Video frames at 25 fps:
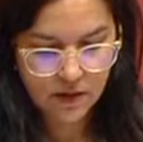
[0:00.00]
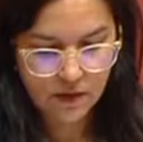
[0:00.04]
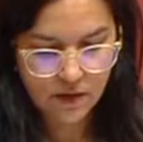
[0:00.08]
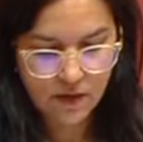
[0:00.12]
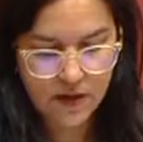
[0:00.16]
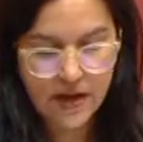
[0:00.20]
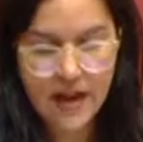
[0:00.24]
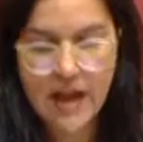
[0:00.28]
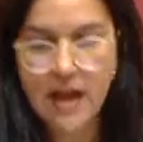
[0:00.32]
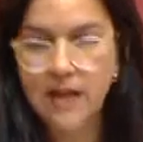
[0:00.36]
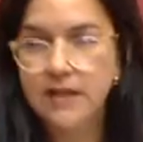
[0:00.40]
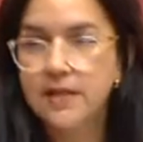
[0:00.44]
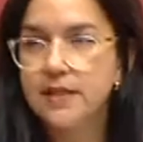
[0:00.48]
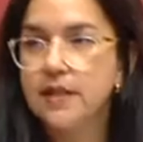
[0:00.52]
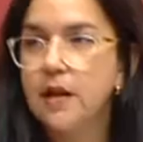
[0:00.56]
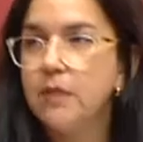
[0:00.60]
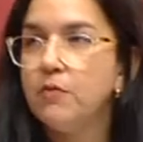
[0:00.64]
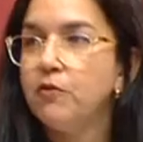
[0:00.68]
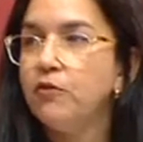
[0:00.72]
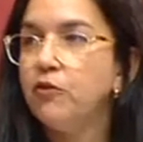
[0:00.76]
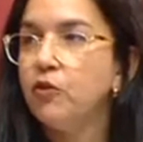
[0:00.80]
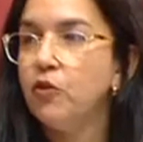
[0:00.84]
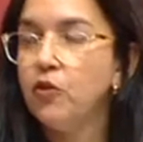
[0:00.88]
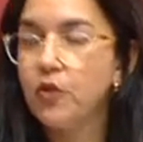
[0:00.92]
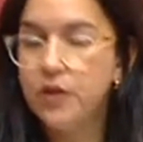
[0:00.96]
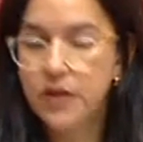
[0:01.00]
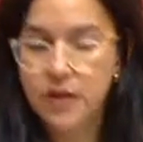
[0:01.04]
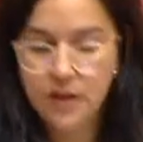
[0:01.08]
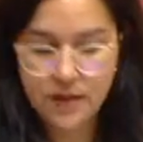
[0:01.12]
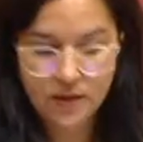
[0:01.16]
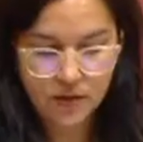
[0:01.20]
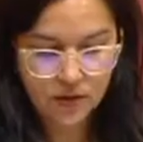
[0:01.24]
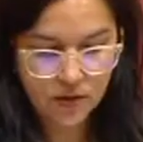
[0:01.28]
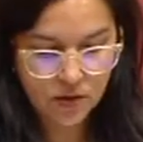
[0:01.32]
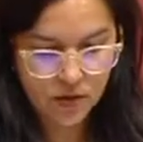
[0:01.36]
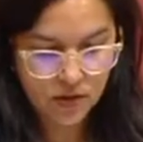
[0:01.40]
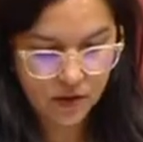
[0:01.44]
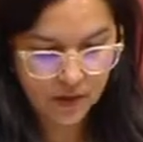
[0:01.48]
now some 4
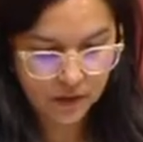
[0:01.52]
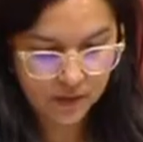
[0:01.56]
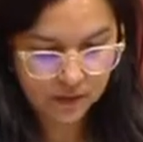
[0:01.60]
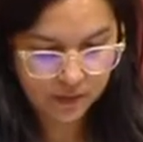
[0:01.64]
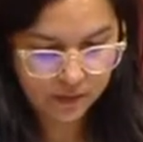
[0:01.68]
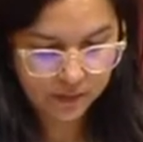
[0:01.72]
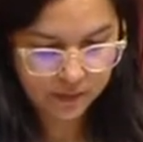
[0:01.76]
years on.